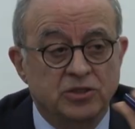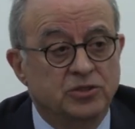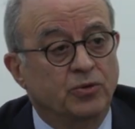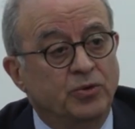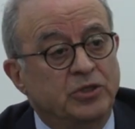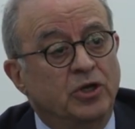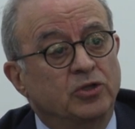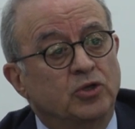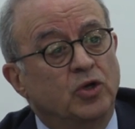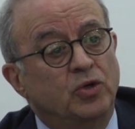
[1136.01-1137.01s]
So we
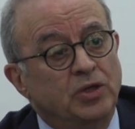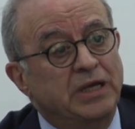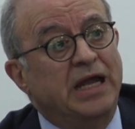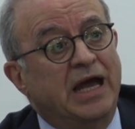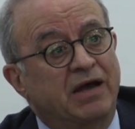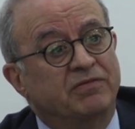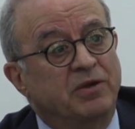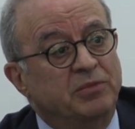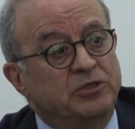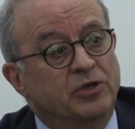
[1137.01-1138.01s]
don't only have
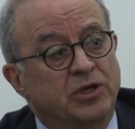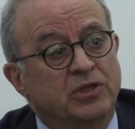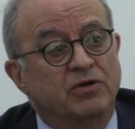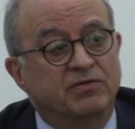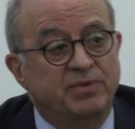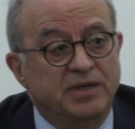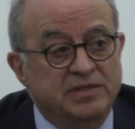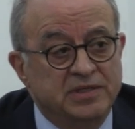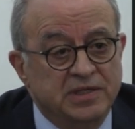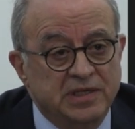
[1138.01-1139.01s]
a majority of
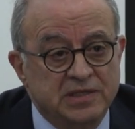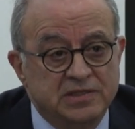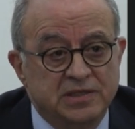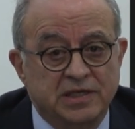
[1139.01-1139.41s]
Palestinians,